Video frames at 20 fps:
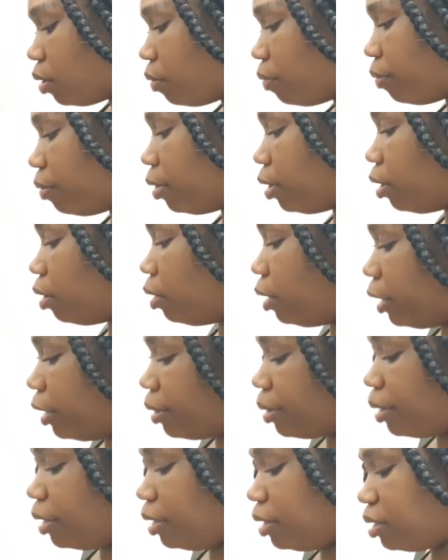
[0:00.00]
We're gonna let
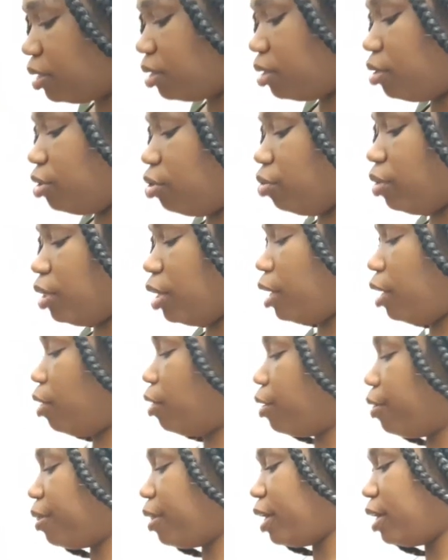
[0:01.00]
this do that
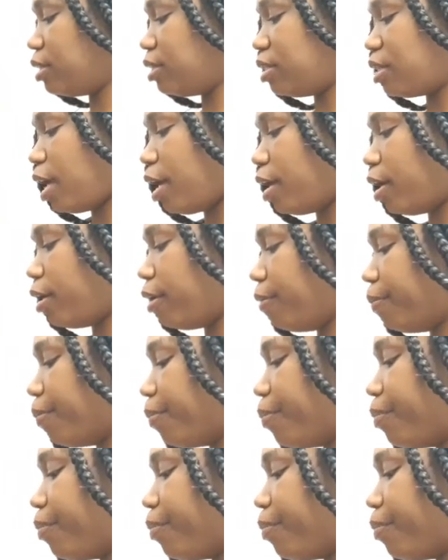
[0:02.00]
on that side.